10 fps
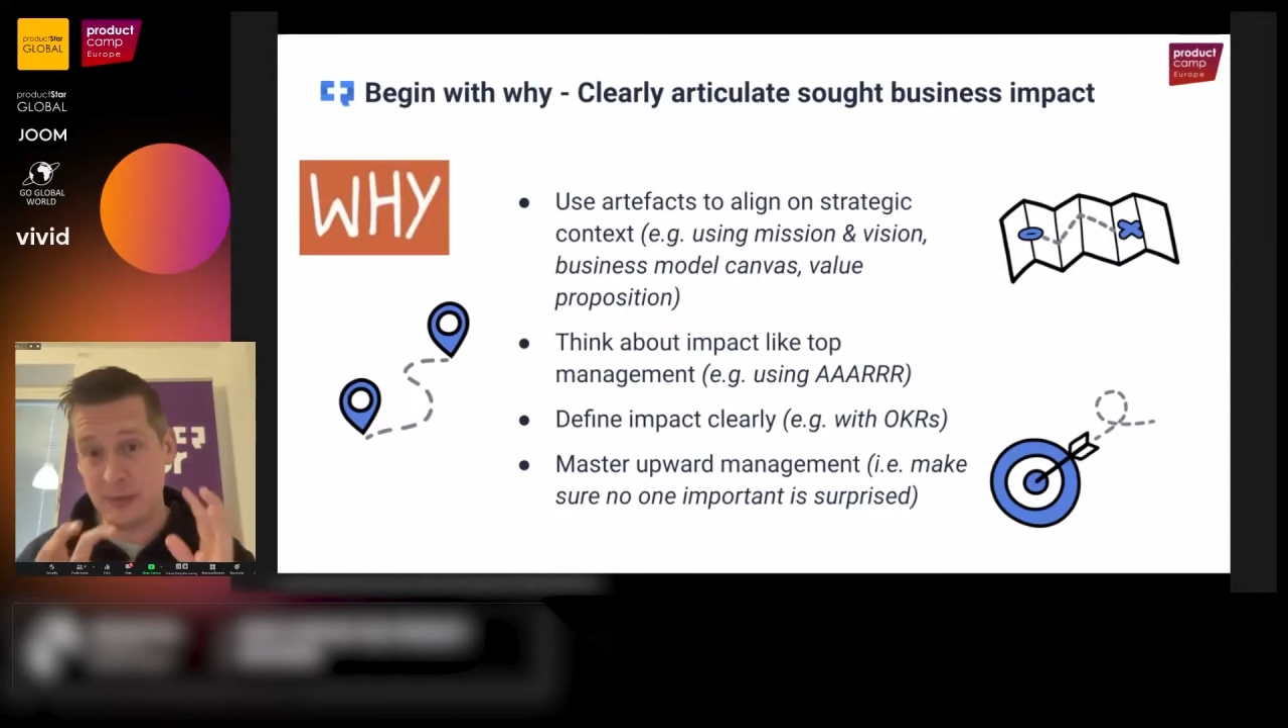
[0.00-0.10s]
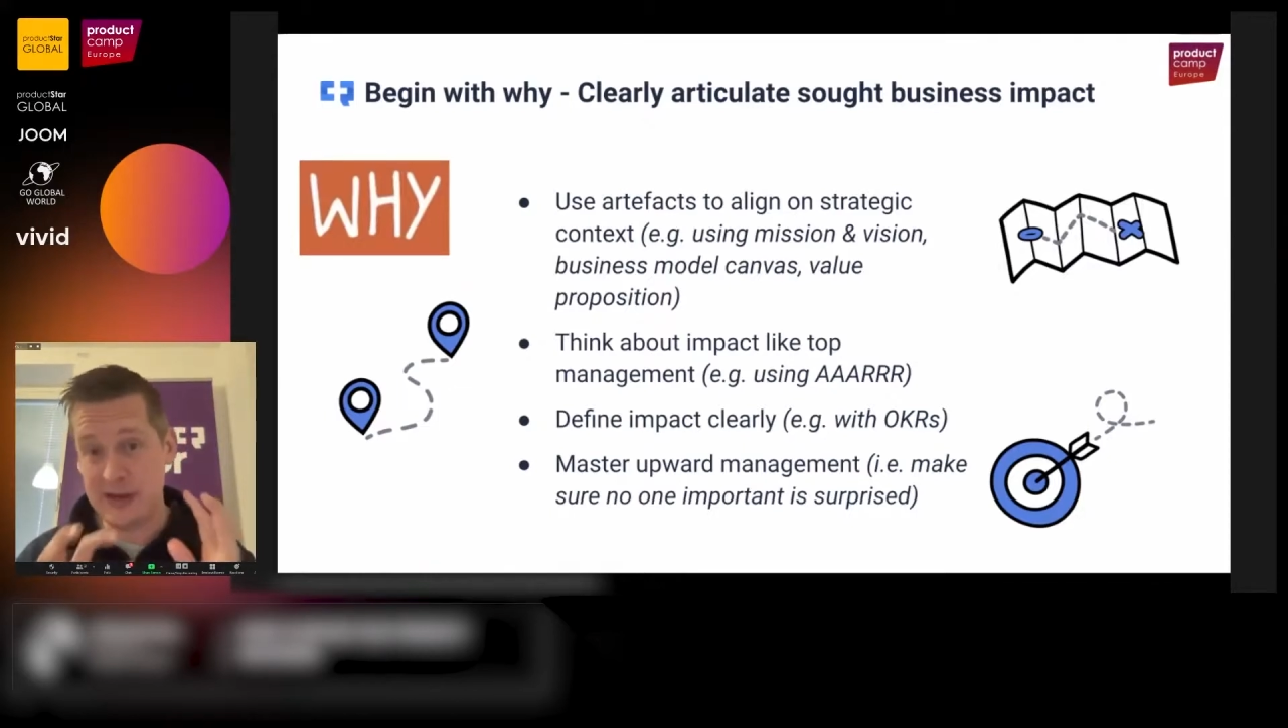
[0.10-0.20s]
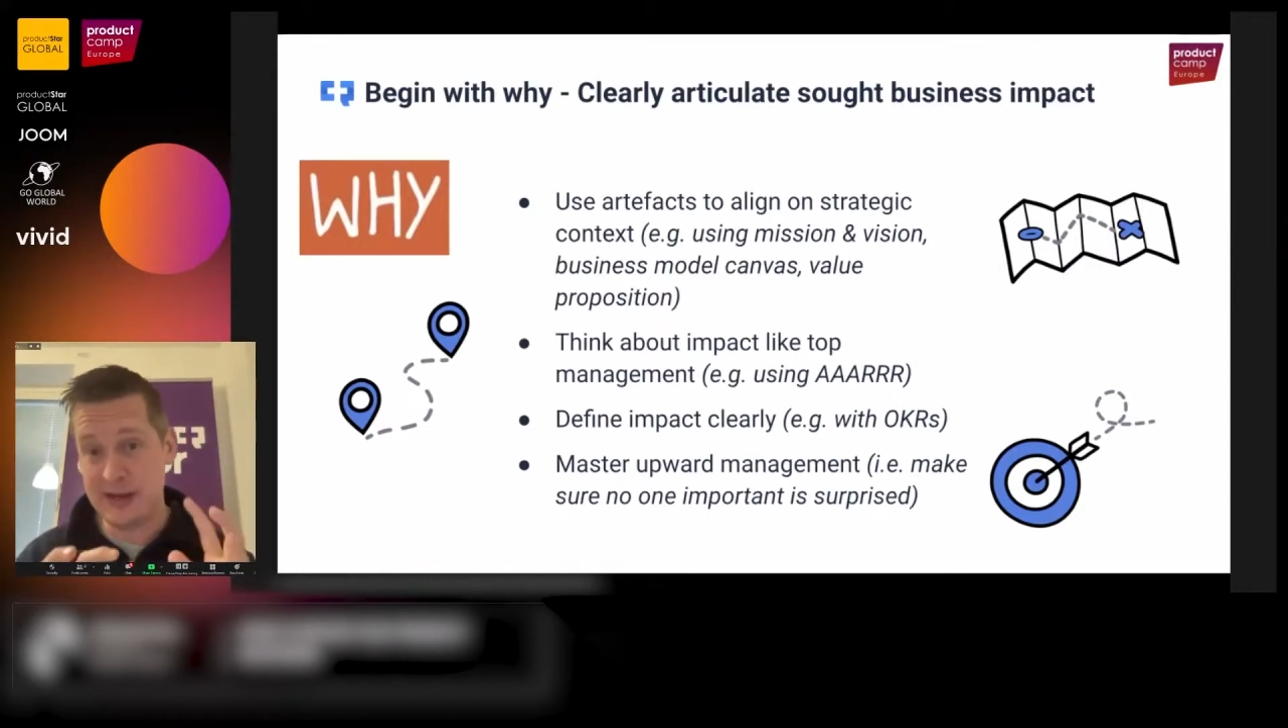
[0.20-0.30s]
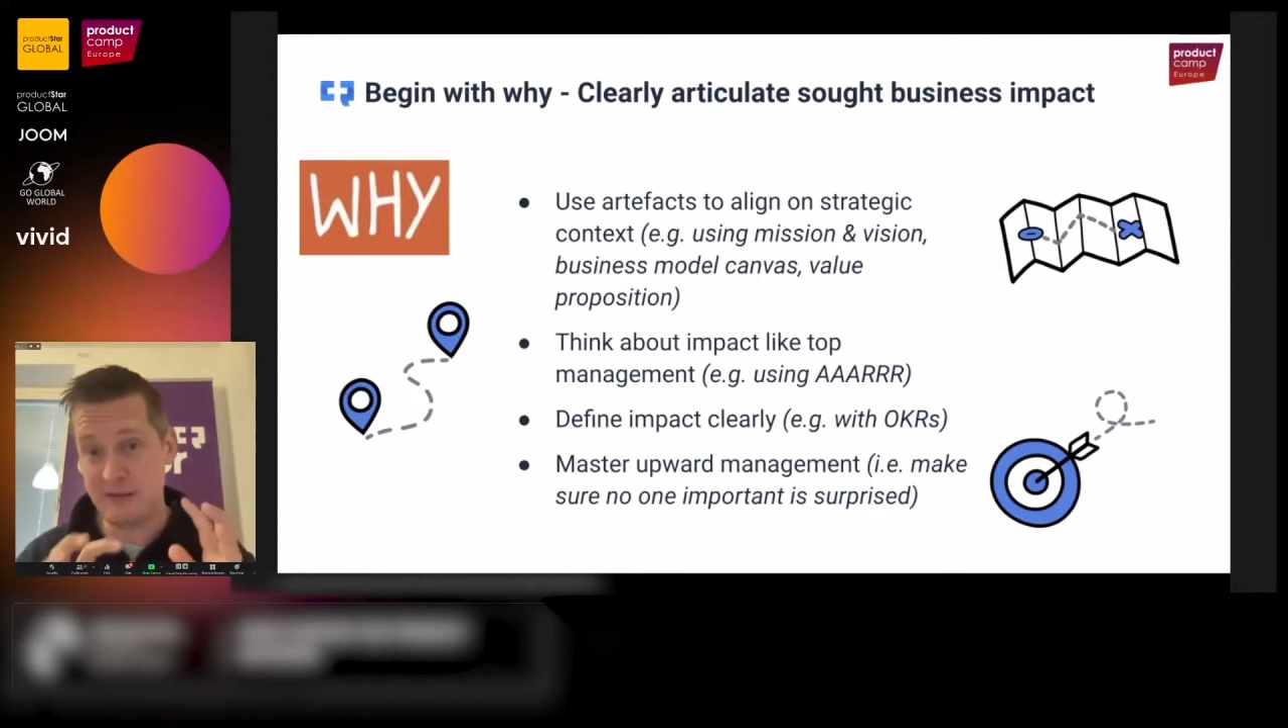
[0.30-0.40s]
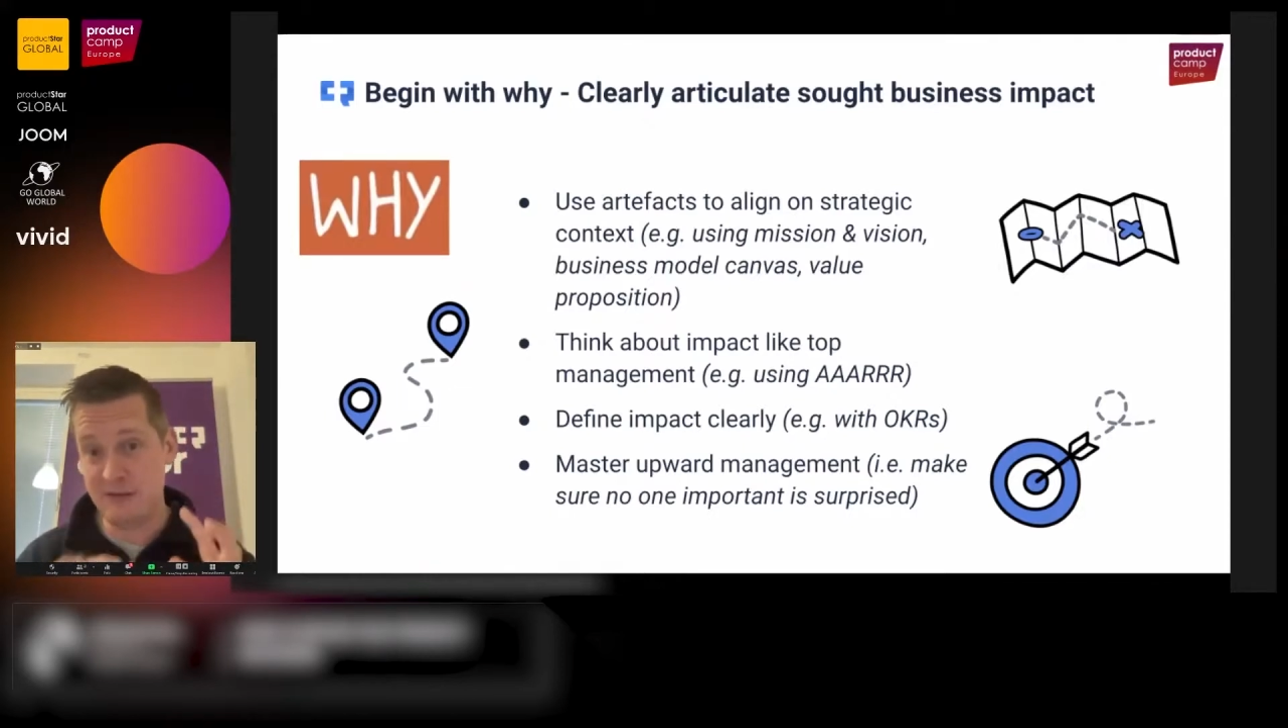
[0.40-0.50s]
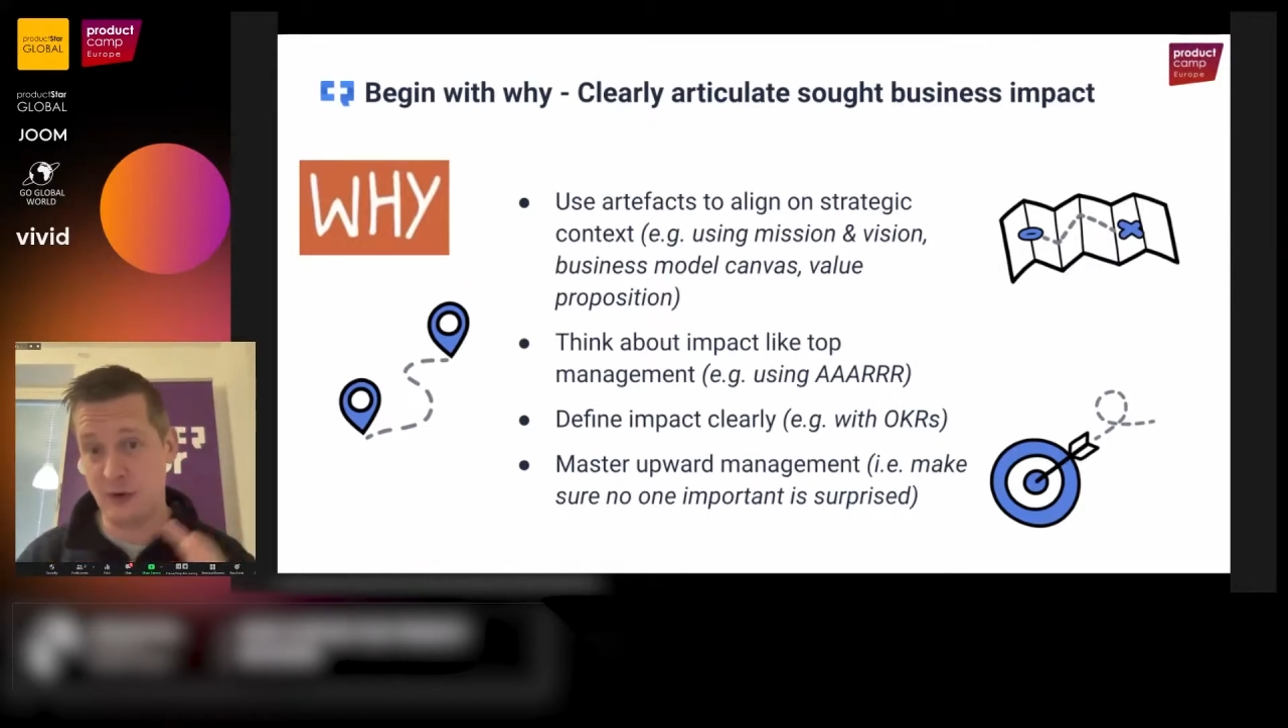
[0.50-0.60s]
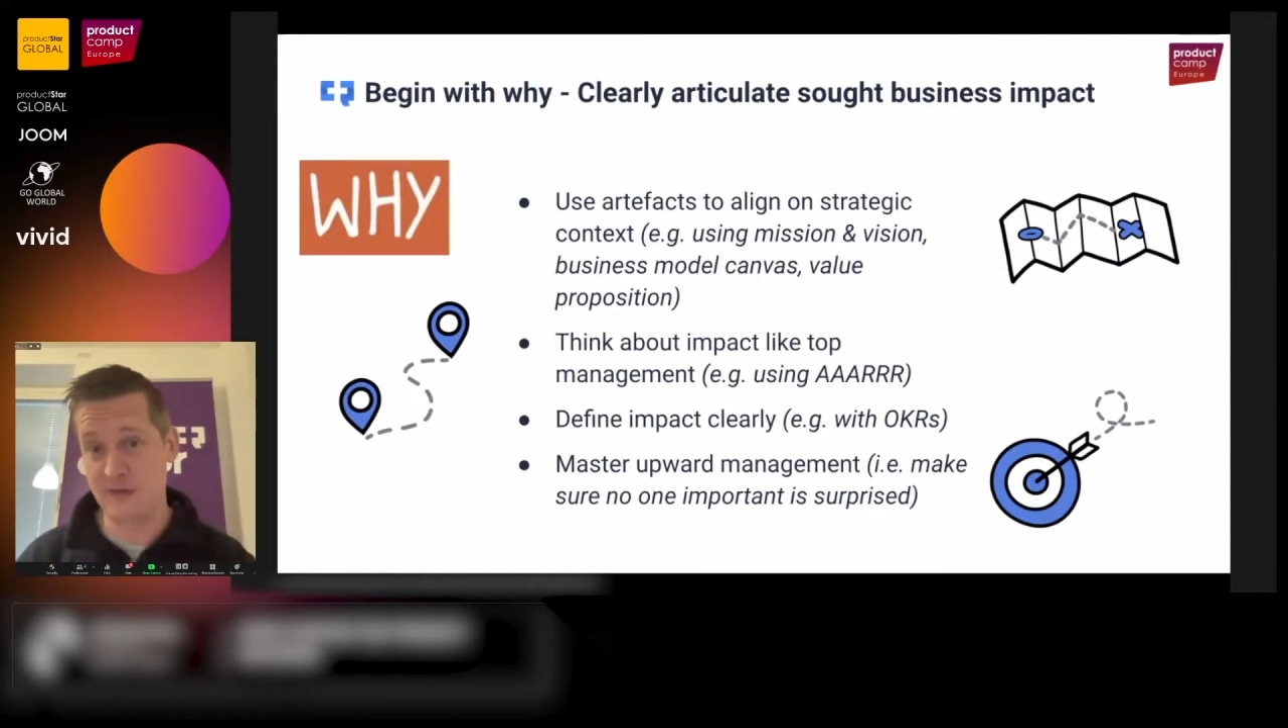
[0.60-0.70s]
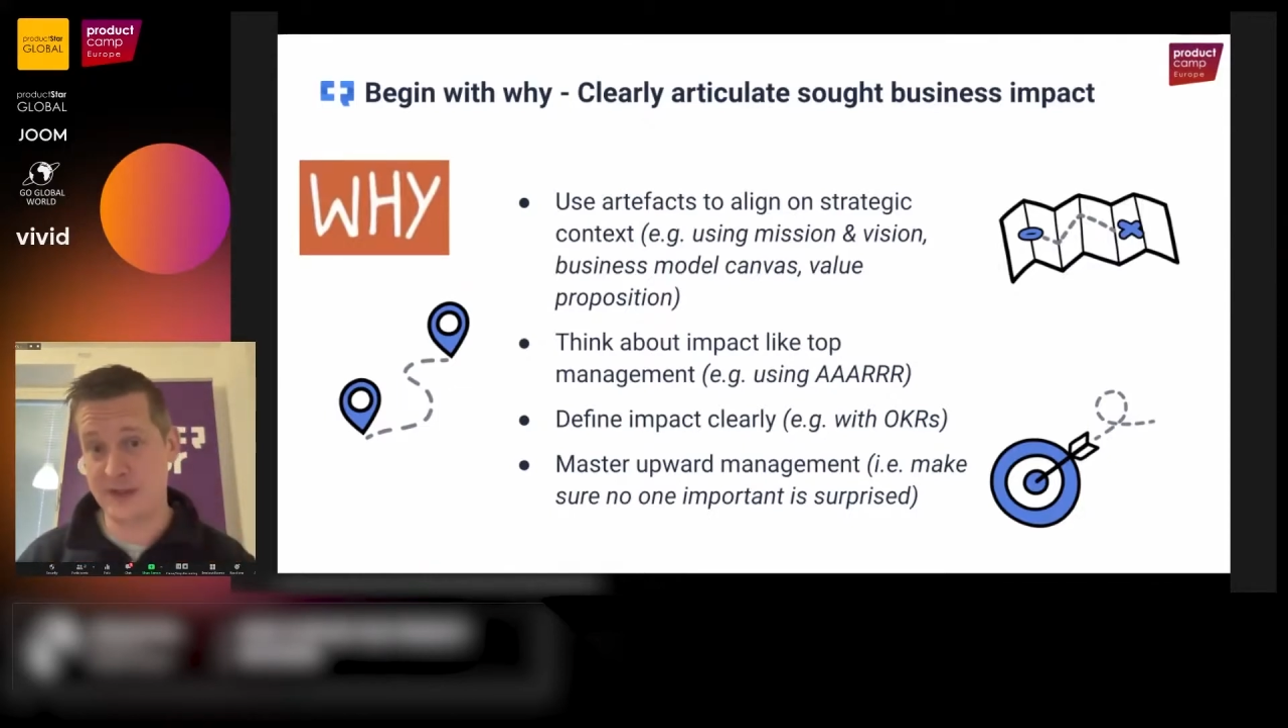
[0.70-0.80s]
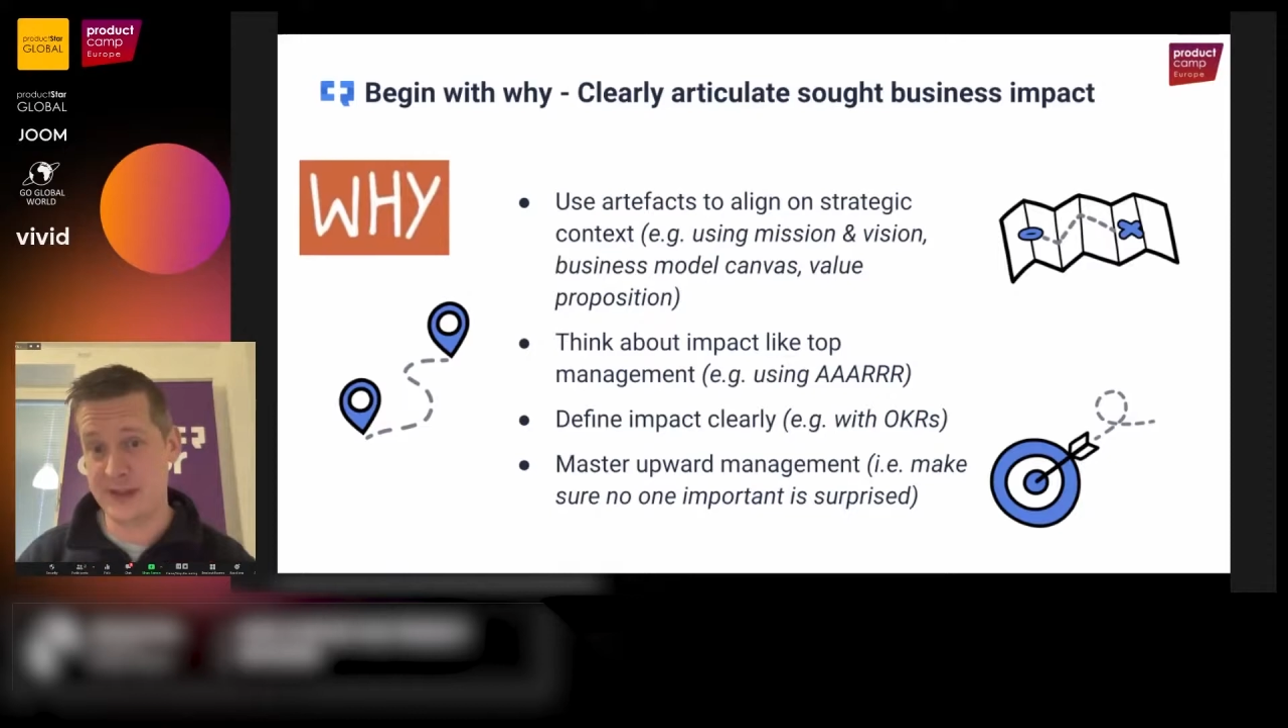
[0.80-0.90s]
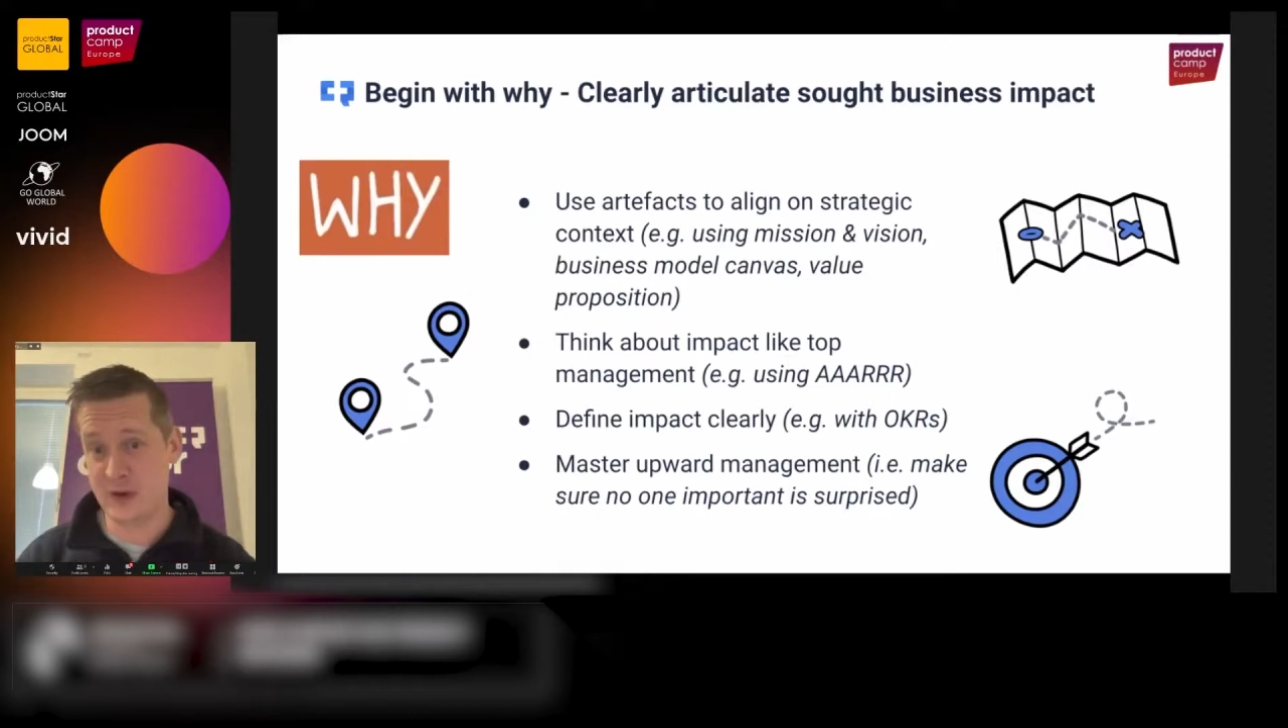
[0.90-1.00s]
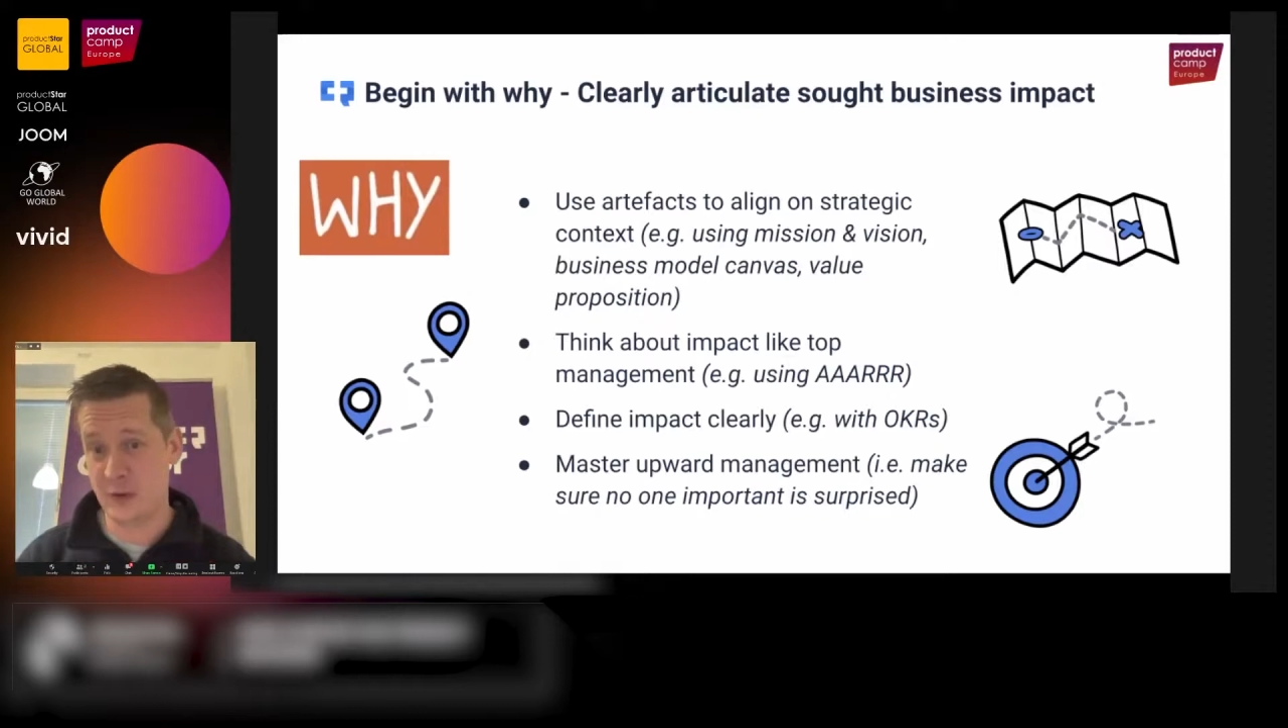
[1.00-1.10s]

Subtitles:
really involved in the